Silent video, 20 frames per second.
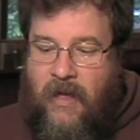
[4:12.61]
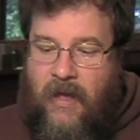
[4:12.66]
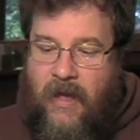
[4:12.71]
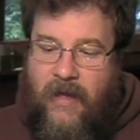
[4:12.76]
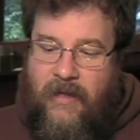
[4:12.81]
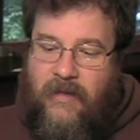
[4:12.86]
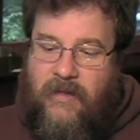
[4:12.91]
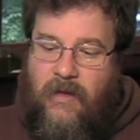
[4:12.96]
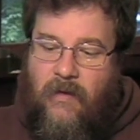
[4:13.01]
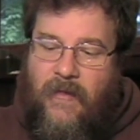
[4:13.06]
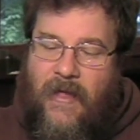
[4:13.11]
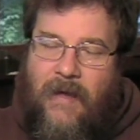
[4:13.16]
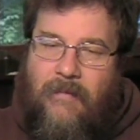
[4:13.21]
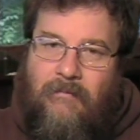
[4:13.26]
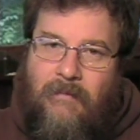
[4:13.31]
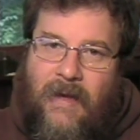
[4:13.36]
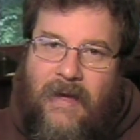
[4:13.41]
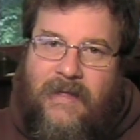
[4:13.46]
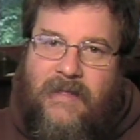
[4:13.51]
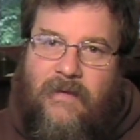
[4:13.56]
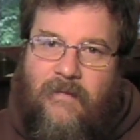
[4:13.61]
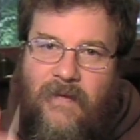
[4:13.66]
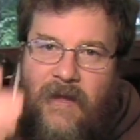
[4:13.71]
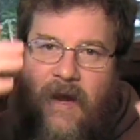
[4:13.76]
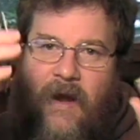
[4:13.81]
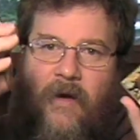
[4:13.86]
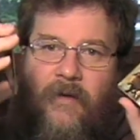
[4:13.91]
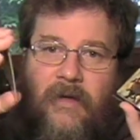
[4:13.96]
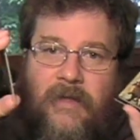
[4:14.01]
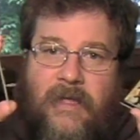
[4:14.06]
And so that mix of
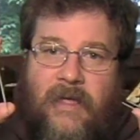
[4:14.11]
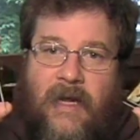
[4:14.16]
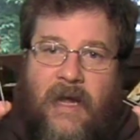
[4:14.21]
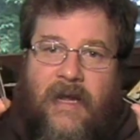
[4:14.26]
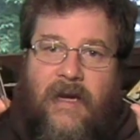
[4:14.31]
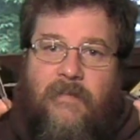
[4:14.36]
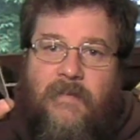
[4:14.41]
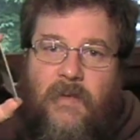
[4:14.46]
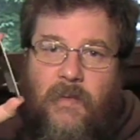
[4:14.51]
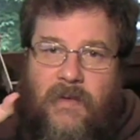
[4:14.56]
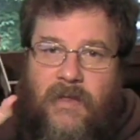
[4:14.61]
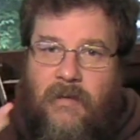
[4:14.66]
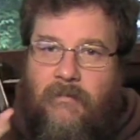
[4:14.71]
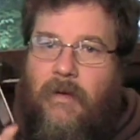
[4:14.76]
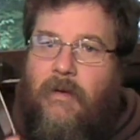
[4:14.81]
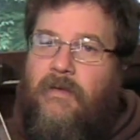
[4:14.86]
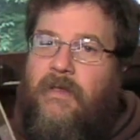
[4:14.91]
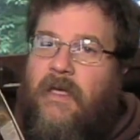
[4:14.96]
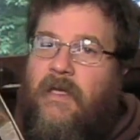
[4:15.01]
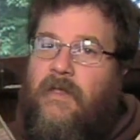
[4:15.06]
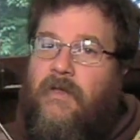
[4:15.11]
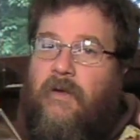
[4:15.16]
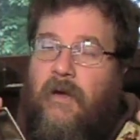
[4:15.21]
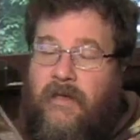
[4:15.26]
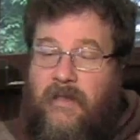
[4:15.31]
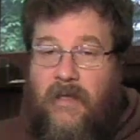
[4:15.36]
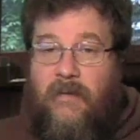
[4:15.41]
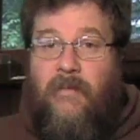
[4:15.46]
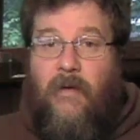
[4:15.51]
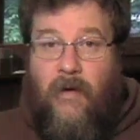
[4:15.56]
characters and items was the most
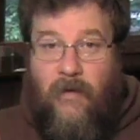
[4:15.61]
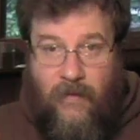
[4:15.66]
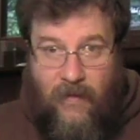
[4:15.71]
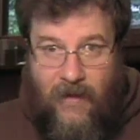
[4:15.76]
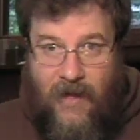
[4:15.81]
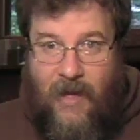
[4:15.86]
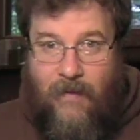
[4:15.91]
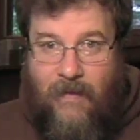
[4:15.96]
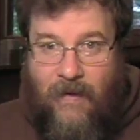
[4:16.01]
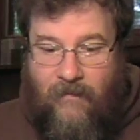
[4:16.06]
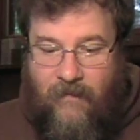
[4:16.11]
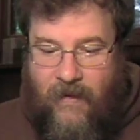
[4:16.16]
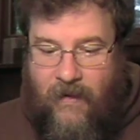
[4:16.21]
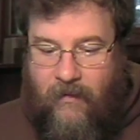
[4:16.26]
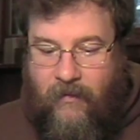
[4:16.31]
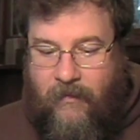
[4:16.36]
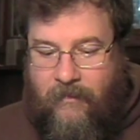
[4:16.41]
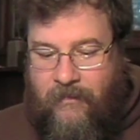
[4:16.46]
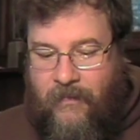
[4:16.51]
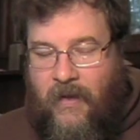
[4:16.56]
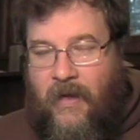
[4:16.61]
interesting part of the game I found.